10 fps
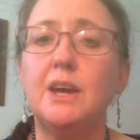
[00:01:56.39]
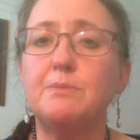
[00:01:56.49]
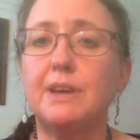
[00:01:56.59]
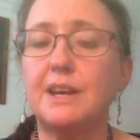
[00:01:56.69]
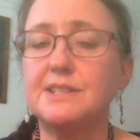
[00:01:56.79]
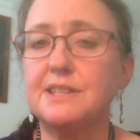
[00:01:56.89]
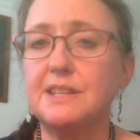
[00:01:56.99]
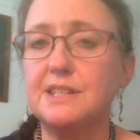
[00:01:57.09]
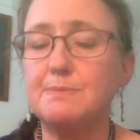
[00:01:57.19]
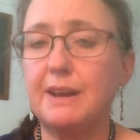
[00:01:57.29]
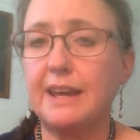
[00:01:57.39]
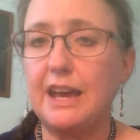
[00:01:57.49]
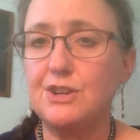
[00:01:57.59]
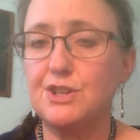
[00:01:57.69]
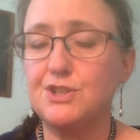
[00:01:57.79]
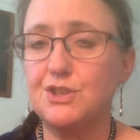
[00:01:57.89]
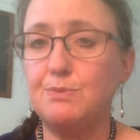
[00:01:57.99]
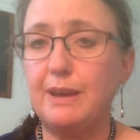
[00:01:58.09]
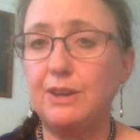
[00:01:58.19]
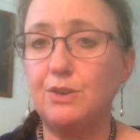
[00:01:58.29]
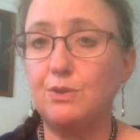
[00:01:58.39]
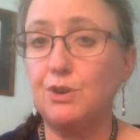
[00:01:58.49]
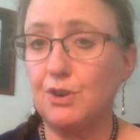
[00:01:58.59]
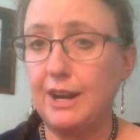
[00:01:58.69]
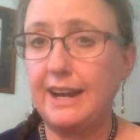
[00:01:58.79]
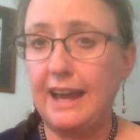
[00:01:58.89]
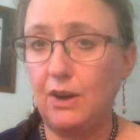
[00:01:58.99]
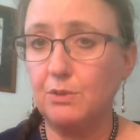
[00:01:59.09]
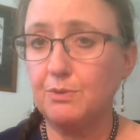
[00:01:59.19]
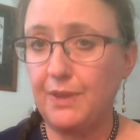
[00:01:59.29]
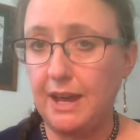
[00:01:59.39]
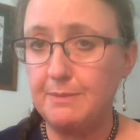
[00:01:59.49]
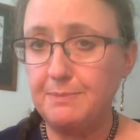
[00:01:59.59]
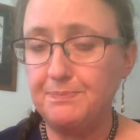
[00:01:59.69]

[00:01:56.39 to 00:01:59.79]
because these medications do make you urinate out thiamine.